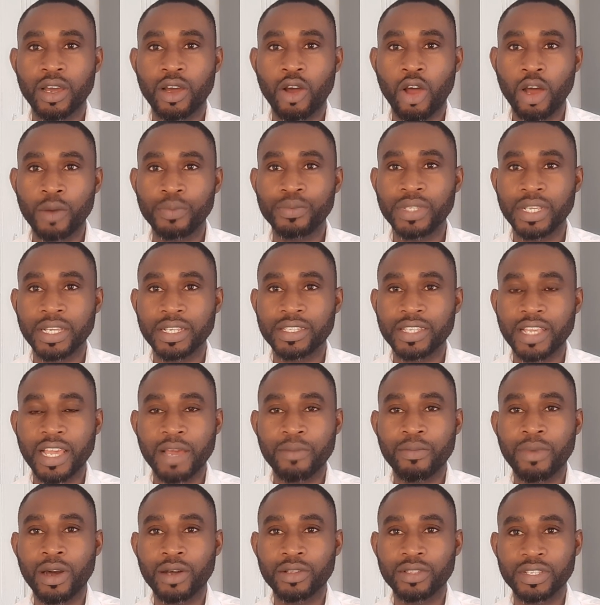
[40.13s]
updates
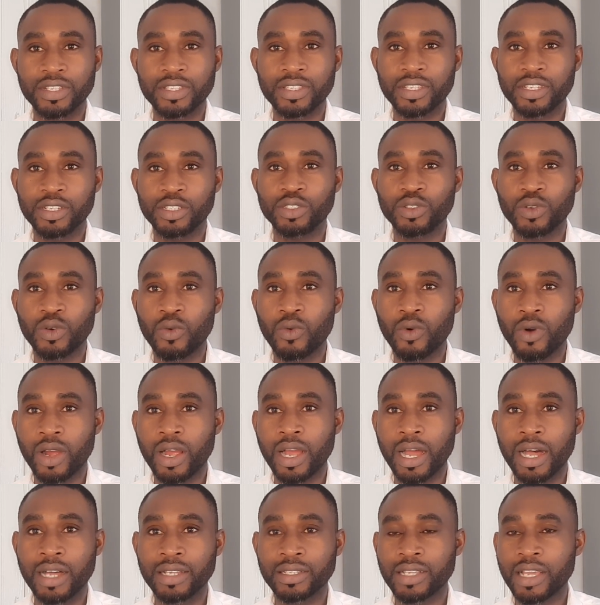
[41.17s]
about the skilled
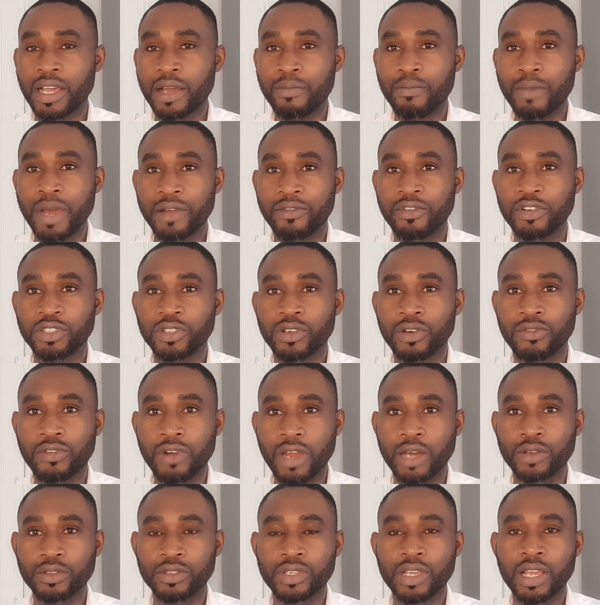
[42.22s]
workers migration
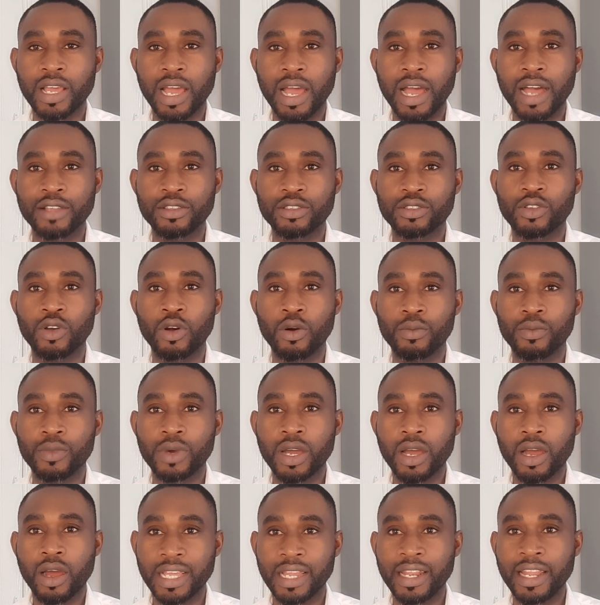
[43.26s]
route and some
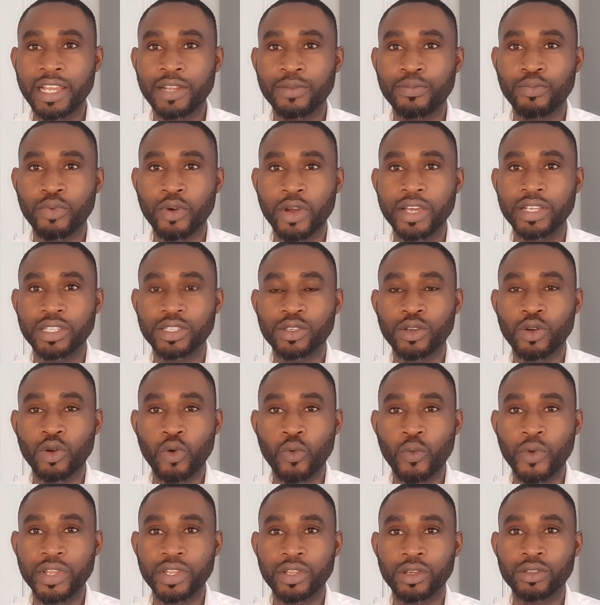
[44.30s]
salient points
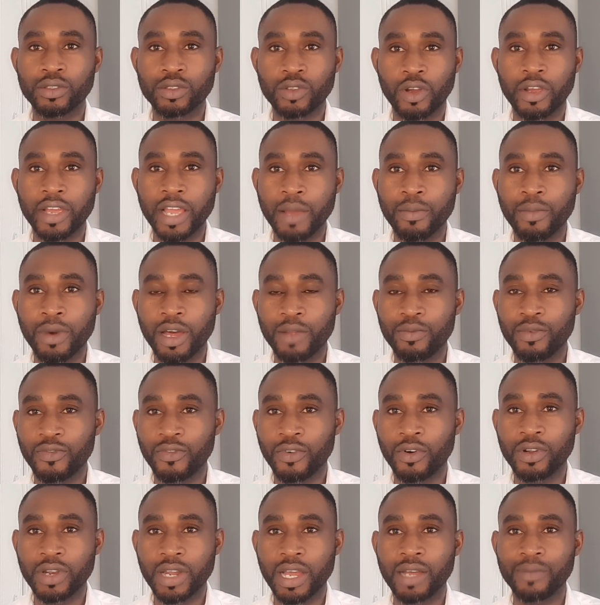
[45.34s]
we don't talk about
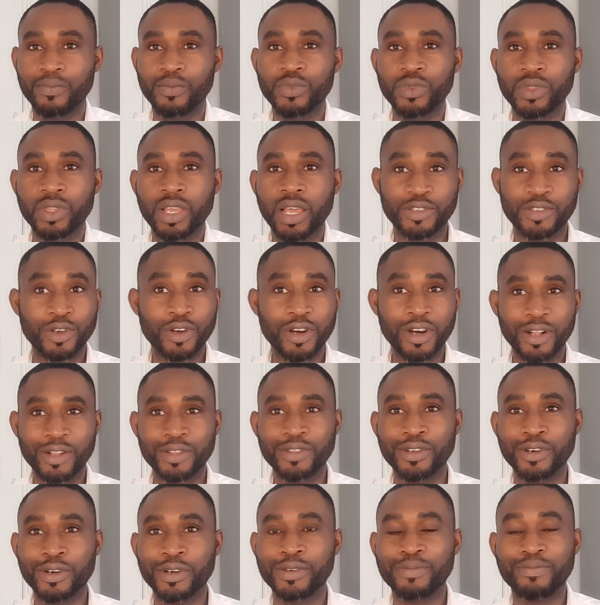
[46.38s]
before now. As you all
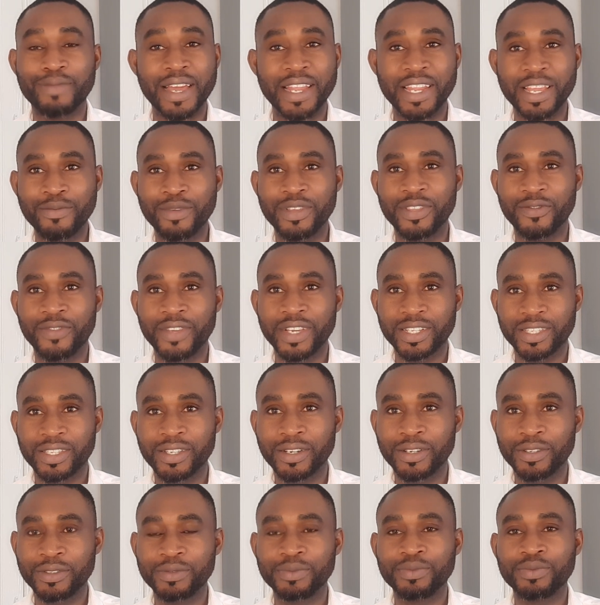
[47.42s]
know, my name is
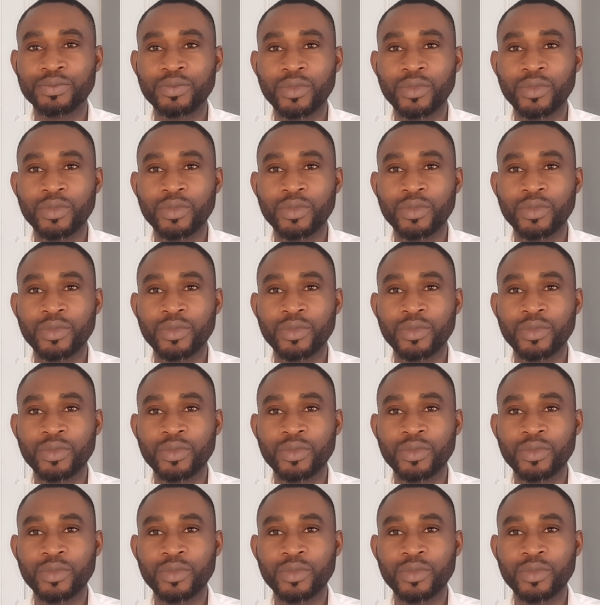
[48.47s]
Victor.